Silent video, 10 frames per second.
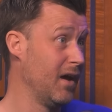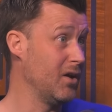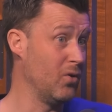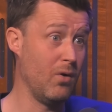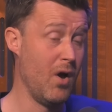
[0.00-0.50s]
yeah.
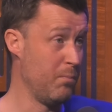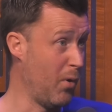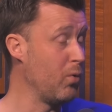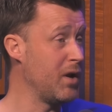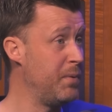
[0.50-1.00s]
you know,
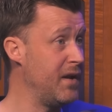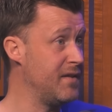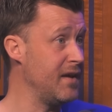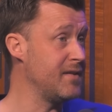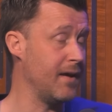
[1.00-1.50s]
but with a bit of
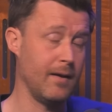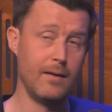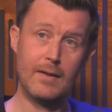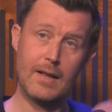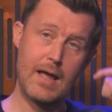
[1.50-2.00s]
detail.
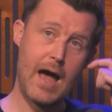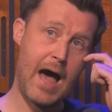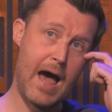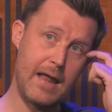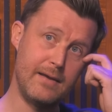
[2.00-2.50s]

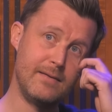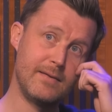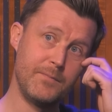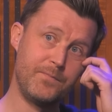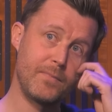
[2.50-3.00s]
And
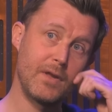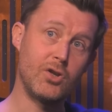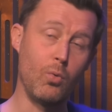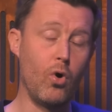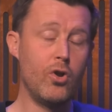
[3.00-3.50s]

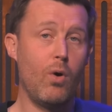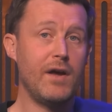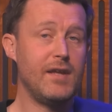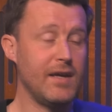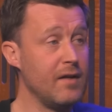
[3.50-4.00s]
the one who I
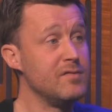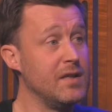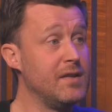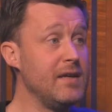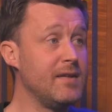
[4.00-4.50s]
think gives the
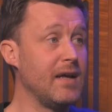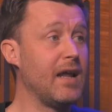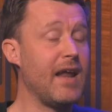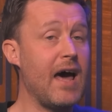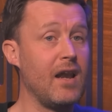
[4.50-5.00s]
detail
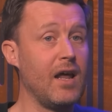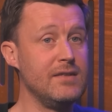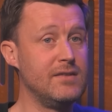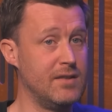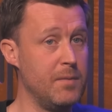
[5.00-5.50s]
and
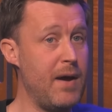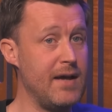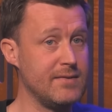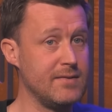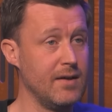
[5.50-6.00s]
analyses it the
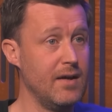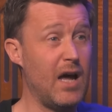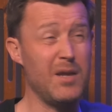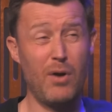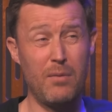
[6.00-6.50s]
best,
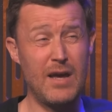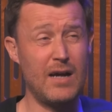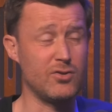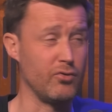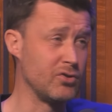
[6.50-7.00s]
and he probably
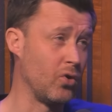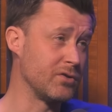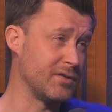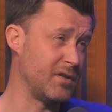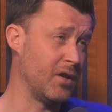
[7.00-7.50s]
has the
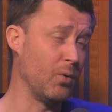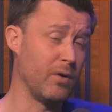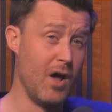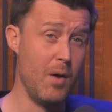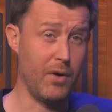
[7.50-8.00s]
resources to do
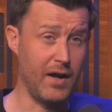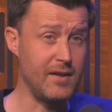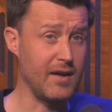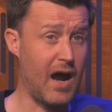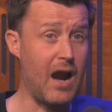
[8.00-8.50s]
it, but I
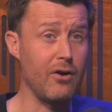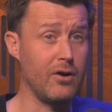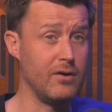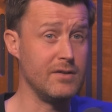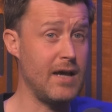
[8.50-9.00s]
think
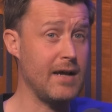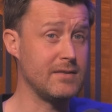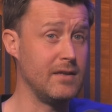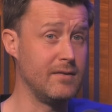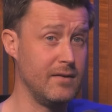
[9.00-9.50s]
Carragher is
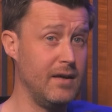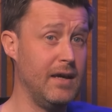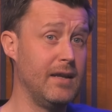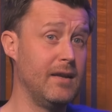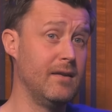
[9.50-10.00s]
excellent
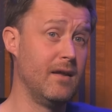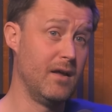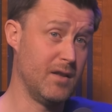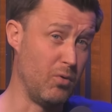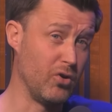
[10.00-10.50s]
in
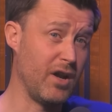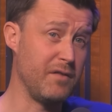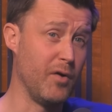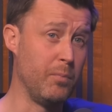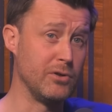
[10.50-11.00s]
the Monday Night
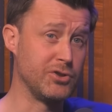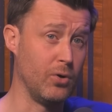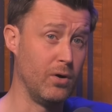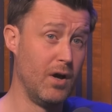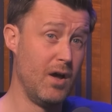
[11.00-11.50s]
Football
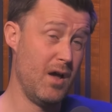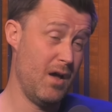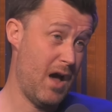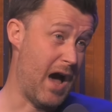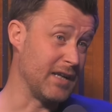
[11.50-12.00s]
show. Yeah.
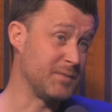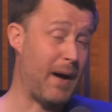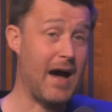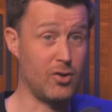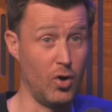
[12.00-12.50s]
And it's
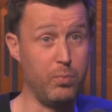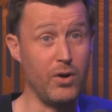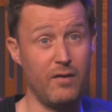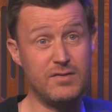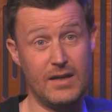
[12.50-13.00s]
backed up with,
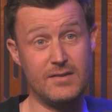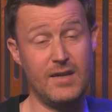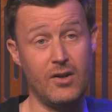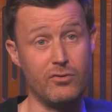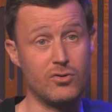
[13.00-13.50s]
obviously, as I
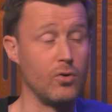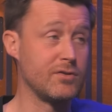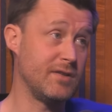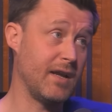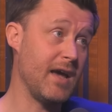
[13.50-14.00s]
said, the
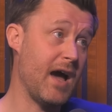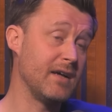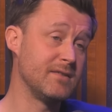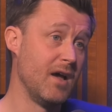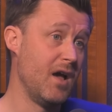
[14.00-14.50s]
resources that he
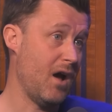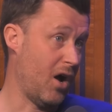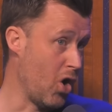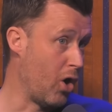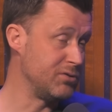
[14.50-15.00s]
has. Mm-hmm.
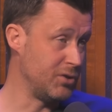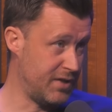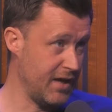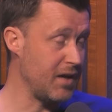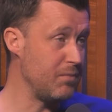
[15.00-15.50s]
I always do
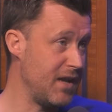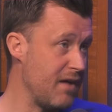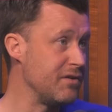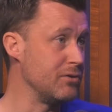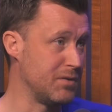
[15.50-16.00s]
think him and
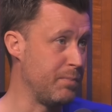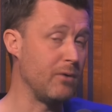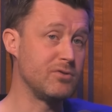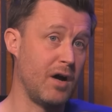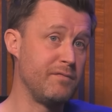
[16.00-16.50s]
Neville used to
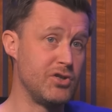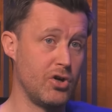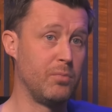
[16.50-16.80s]
bounce off each other